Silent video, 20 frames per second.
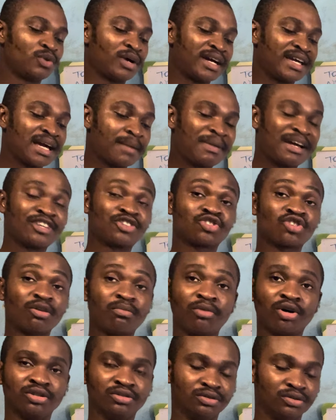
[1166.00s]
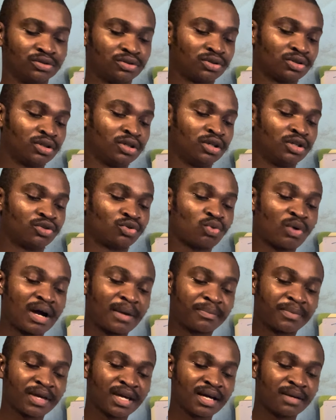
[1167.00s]
are hereby summoned to
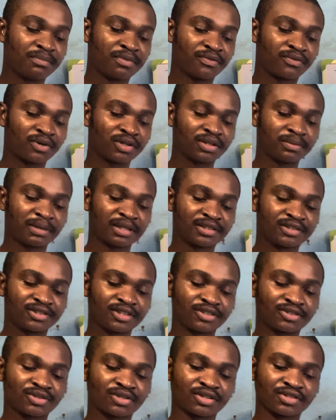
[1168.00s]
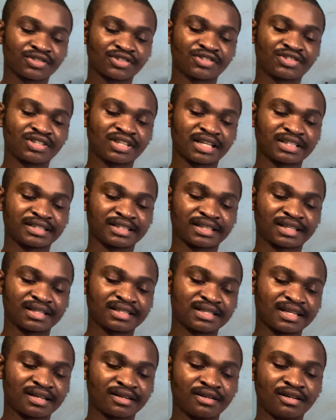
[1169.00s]
appear before the magistrate's court sitting at
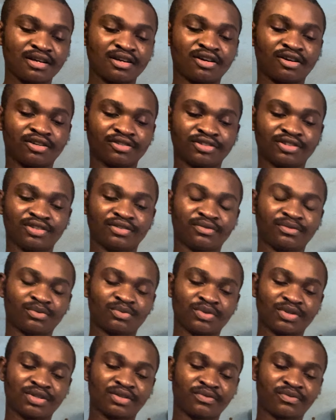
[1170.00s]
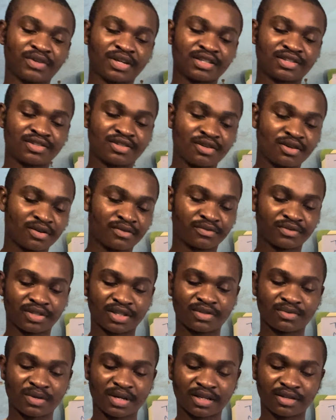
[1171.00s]
Ikeja on the 21st day of
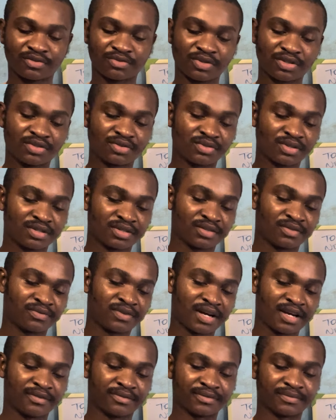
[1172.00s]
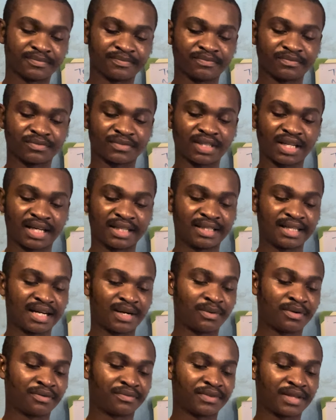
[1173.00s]
January 2025 at the
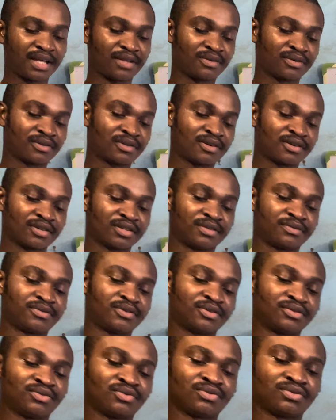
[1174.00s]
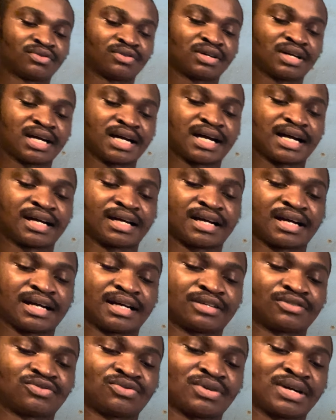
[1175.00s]
hour of 9 o'clock in the forenoon
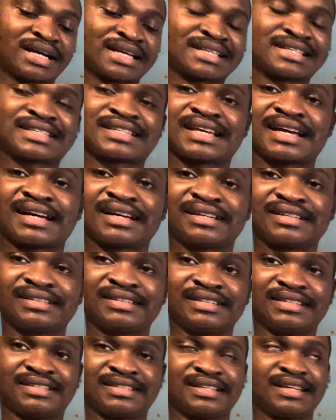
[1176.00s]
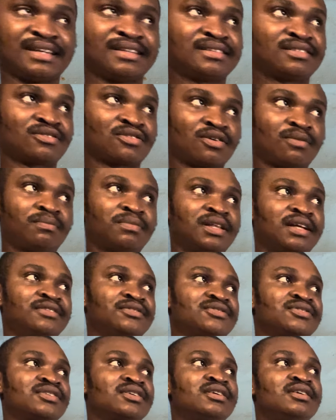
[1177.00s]
to answer the said
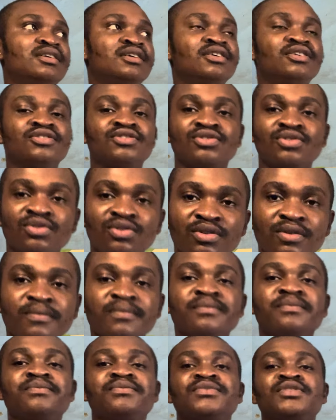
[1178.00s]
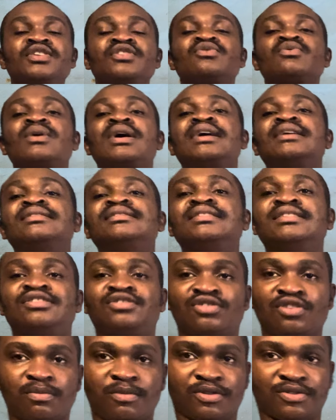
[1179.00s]
complaint. So this one is
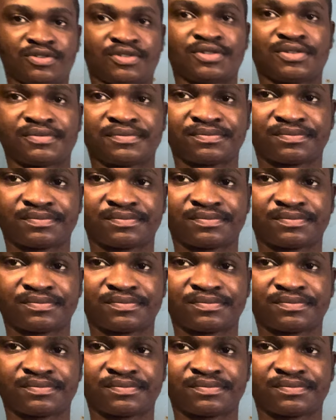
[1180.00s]
summons.